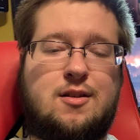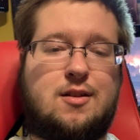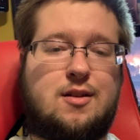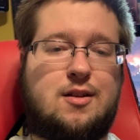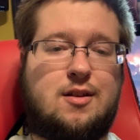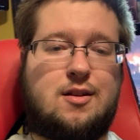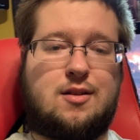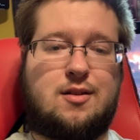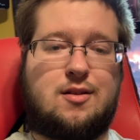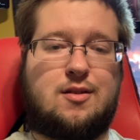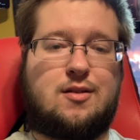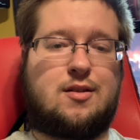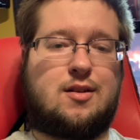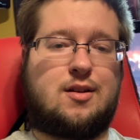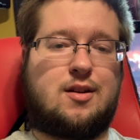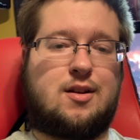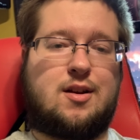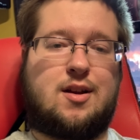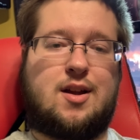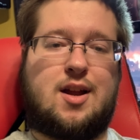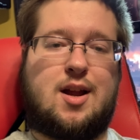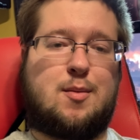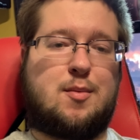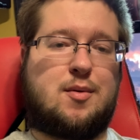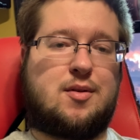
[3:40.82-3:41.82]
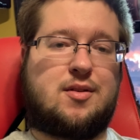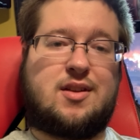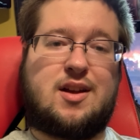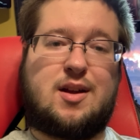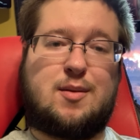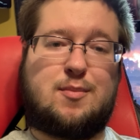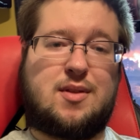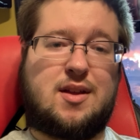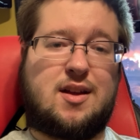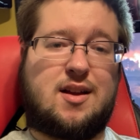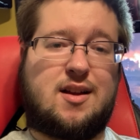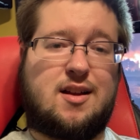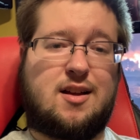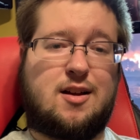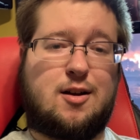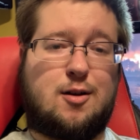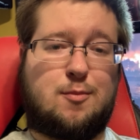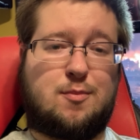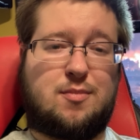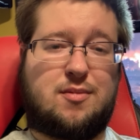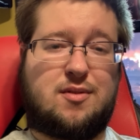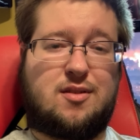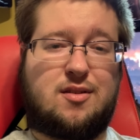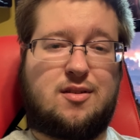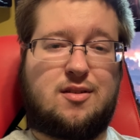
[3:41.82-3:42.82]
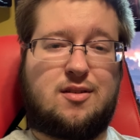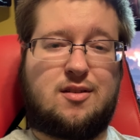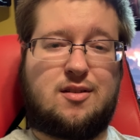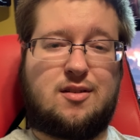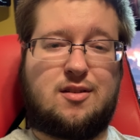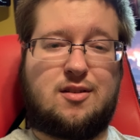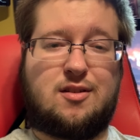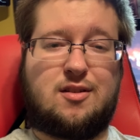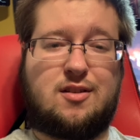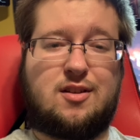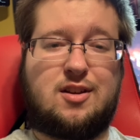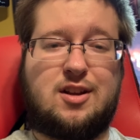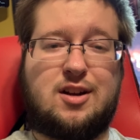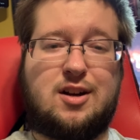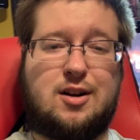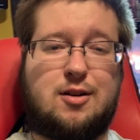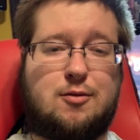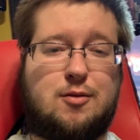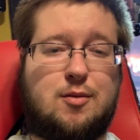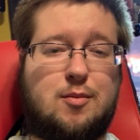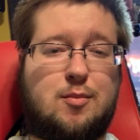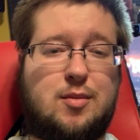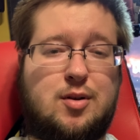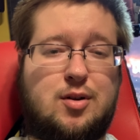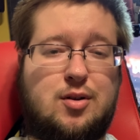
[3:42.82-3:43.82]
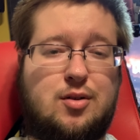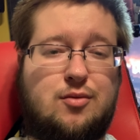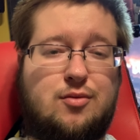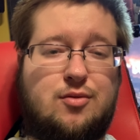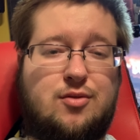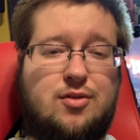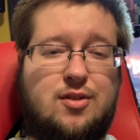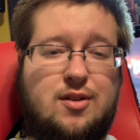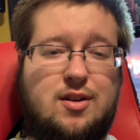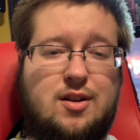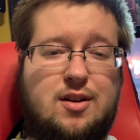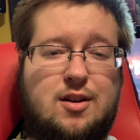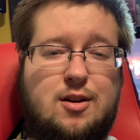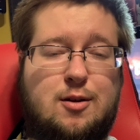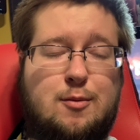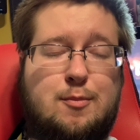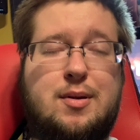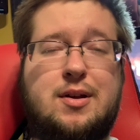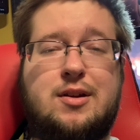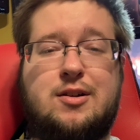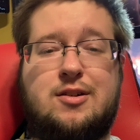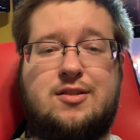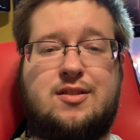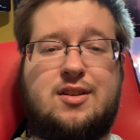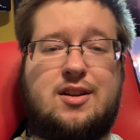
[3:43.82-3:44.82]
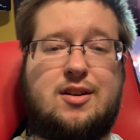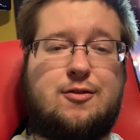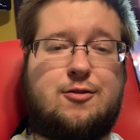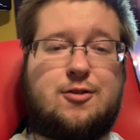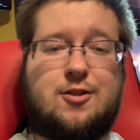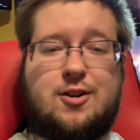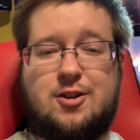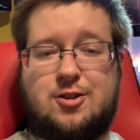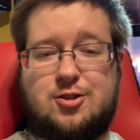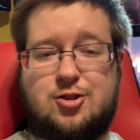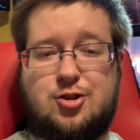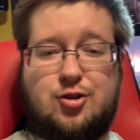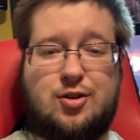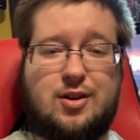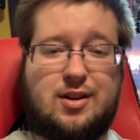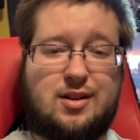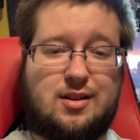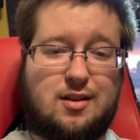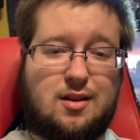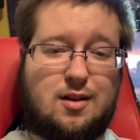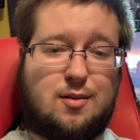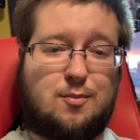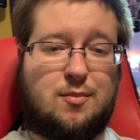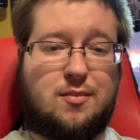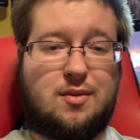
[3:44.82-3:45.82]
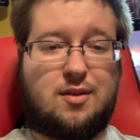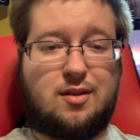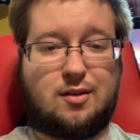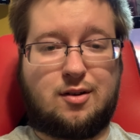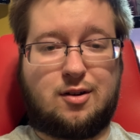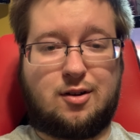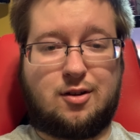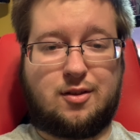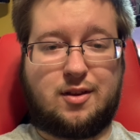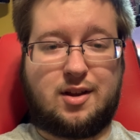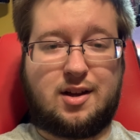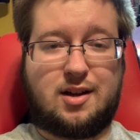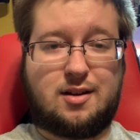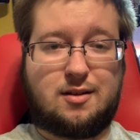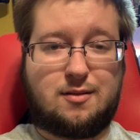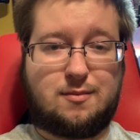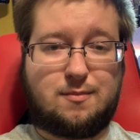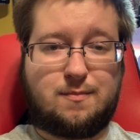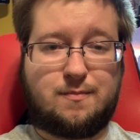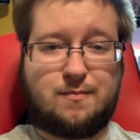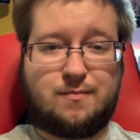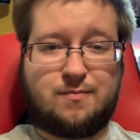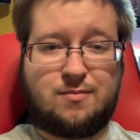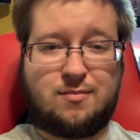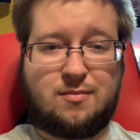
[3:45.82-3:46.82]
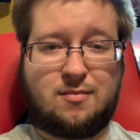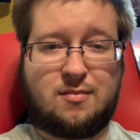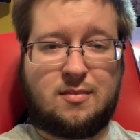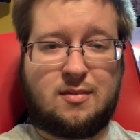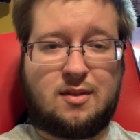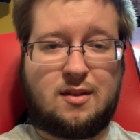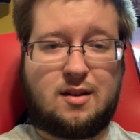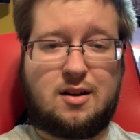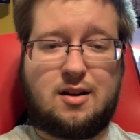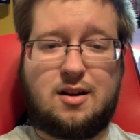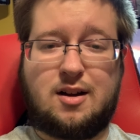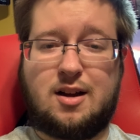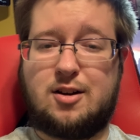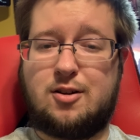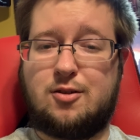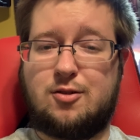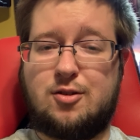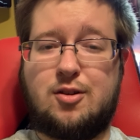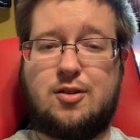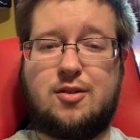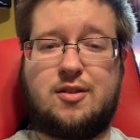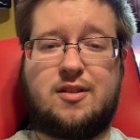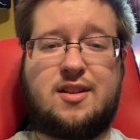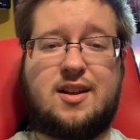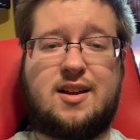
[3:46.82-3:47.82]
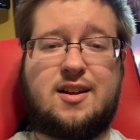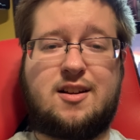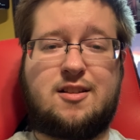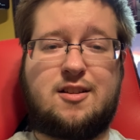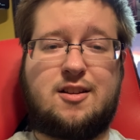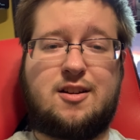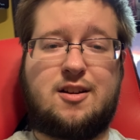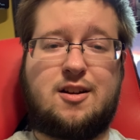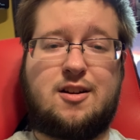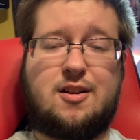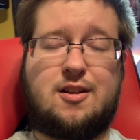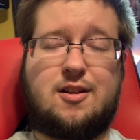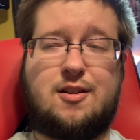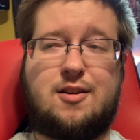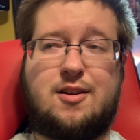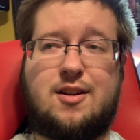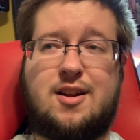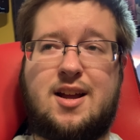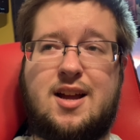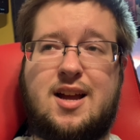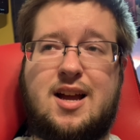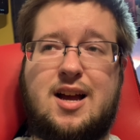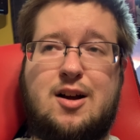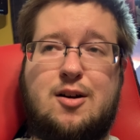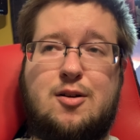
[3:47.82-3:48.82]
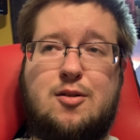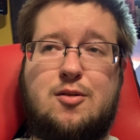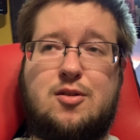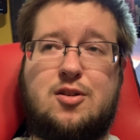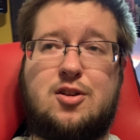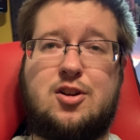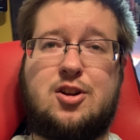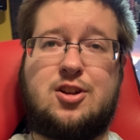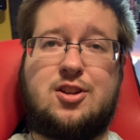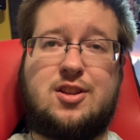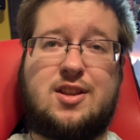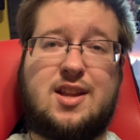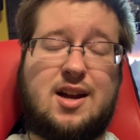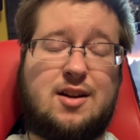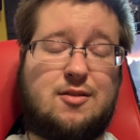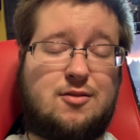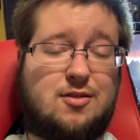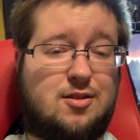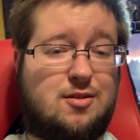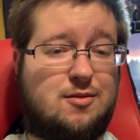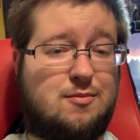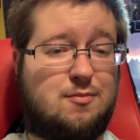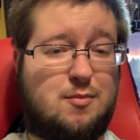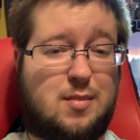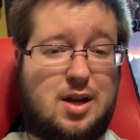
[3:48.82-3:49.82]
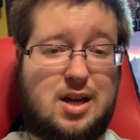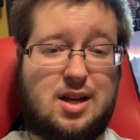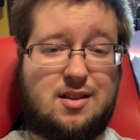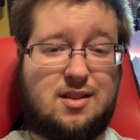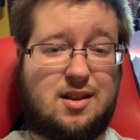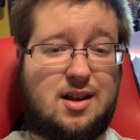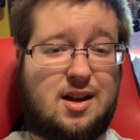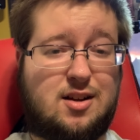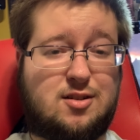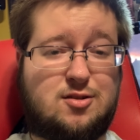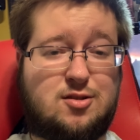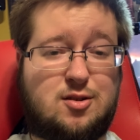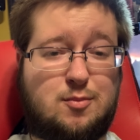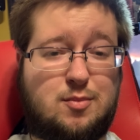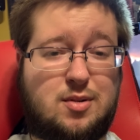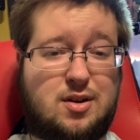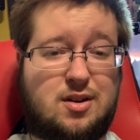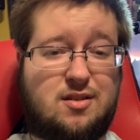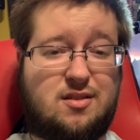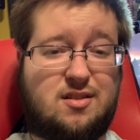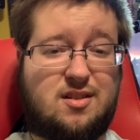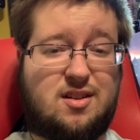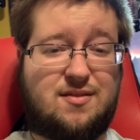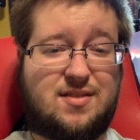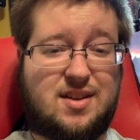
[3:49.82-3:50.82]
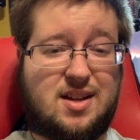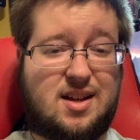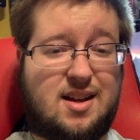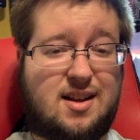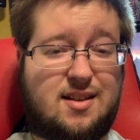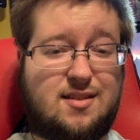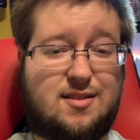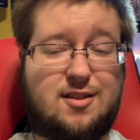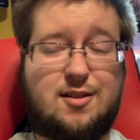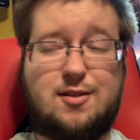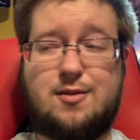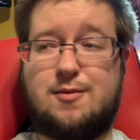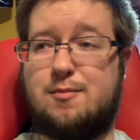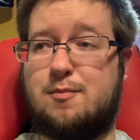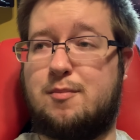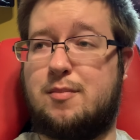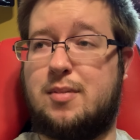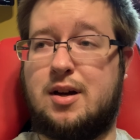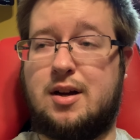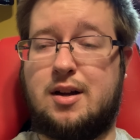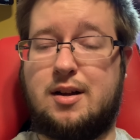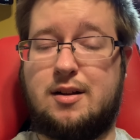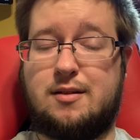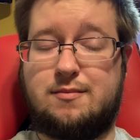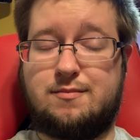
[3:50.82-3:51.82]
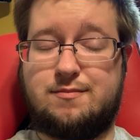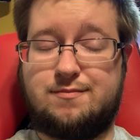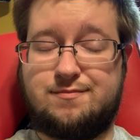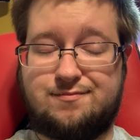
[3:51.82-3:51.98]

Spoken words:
is ammo type that helps, remove the penalty for shooting limbs and all that. I don't know exactly on how good that would make the Itra Burst if it has it, but